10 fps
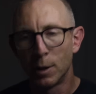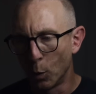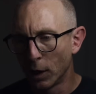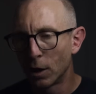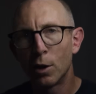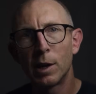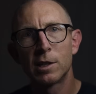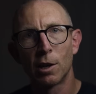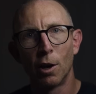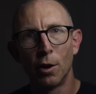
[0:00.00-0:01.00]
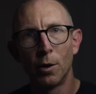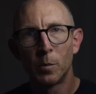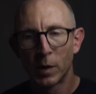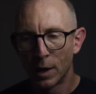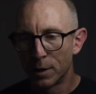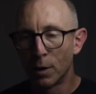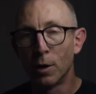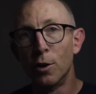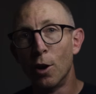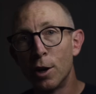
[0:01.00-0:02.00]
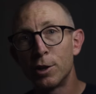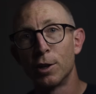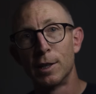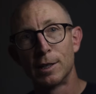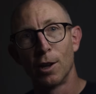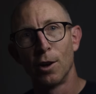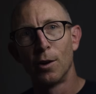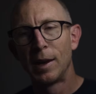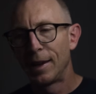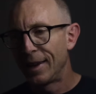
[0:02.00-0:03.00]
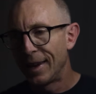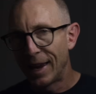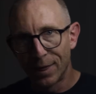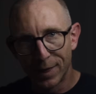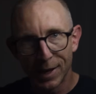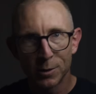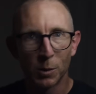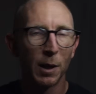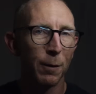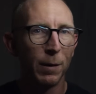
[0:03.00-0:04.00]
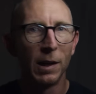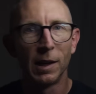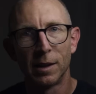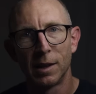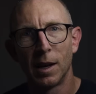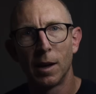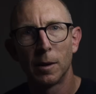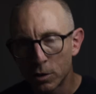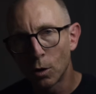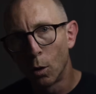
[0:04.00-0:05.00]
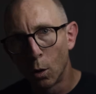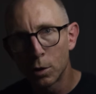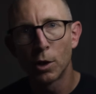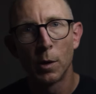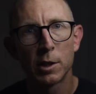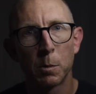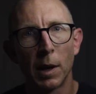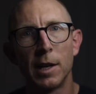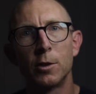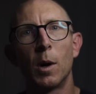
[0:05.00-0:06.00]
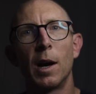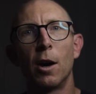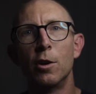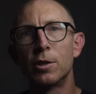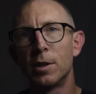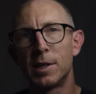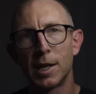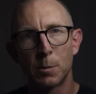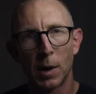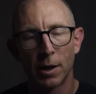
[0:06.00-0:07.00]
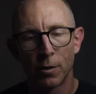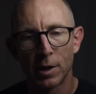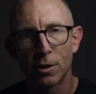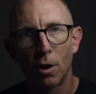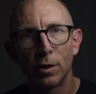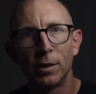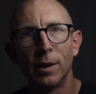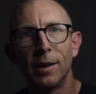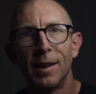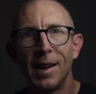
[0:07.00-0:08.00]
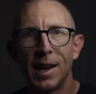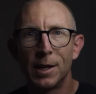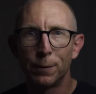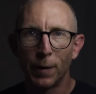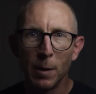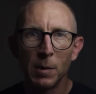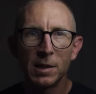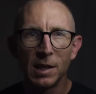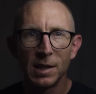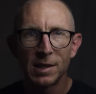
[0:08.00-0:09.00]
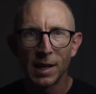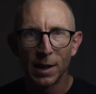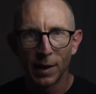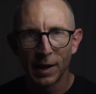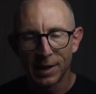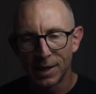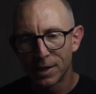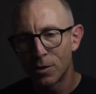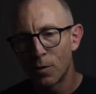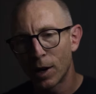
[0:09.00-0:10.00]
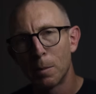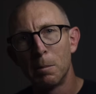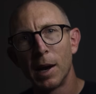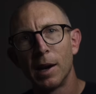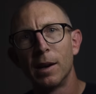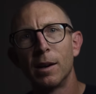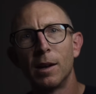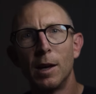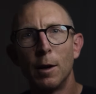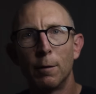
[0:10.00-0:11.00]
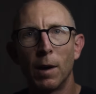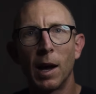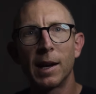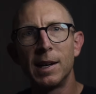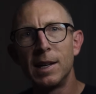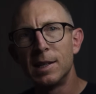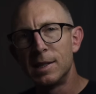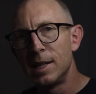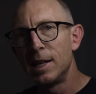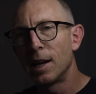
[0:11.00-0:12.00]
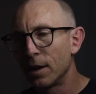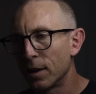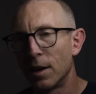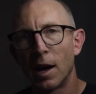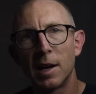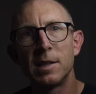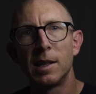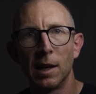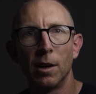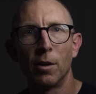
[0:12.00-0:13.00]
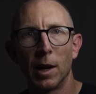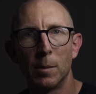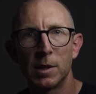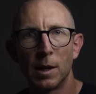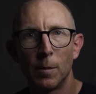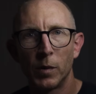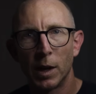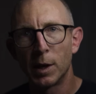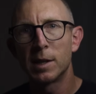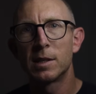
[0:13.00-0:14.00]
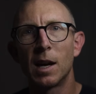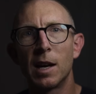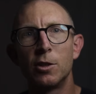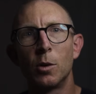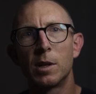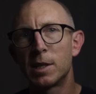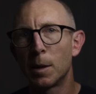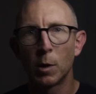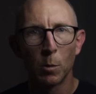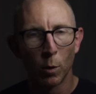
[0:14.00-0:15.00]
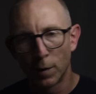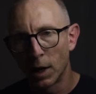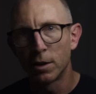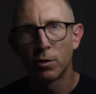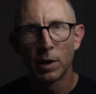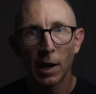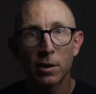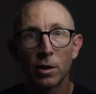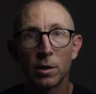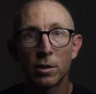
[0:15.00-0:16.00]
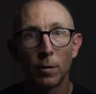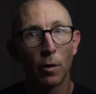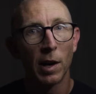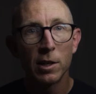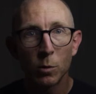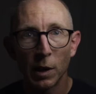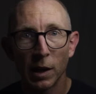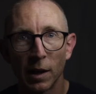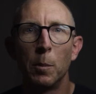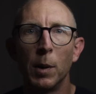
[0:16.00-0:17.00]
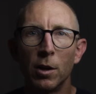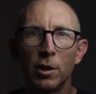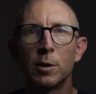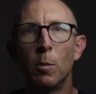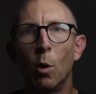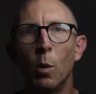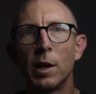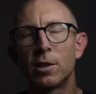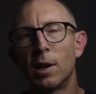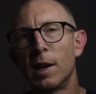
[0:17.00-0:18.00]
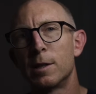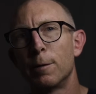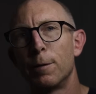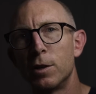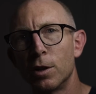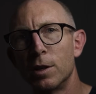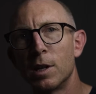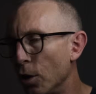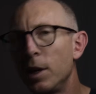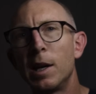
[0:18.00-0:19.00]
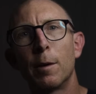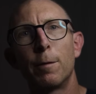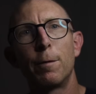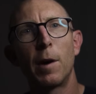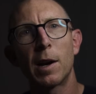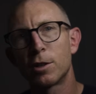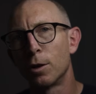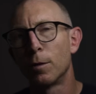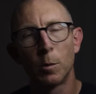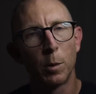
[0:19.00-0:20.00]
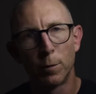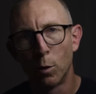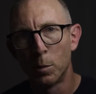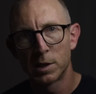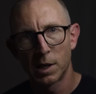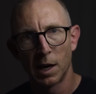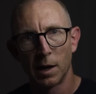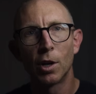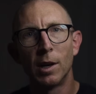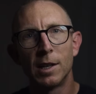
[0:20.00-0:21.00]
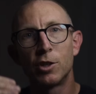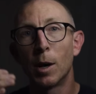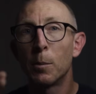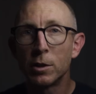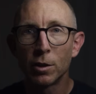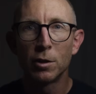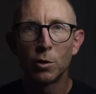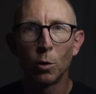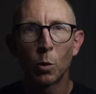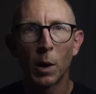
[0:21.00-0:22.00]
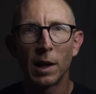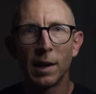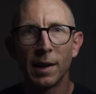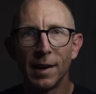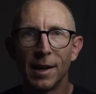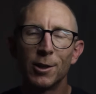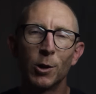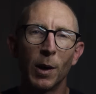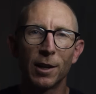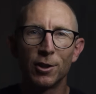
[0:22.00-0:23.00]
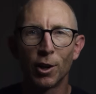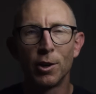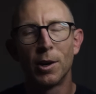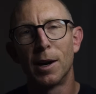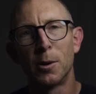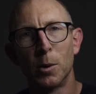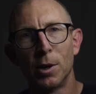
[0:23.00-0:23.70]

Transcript: Their wing loading is low, their inertia is low, and that's what they're feeling in the air. This also explains why ozone test pilot Russ Ogden has famously said that he doesn't recommend flying an EN-D under 90 kilograms. At that size, you accept the more violent reactions of a race wing, but because small wings are less efficient, you only get a fraction of the performance gain. So let's jump into the tool quickly so I can show you how it